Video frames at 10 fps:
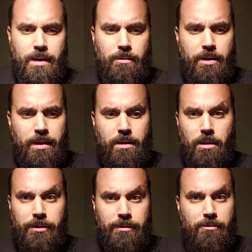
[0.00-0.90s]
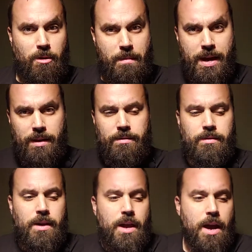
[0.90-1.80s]
what are they called? The formats
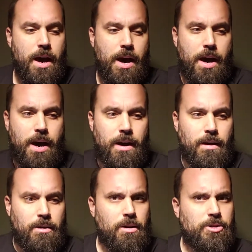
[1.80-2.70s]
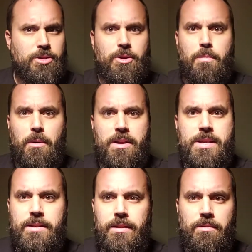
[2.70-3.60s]
are super
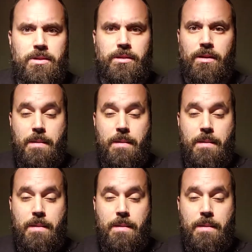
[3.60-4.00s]
easy to install.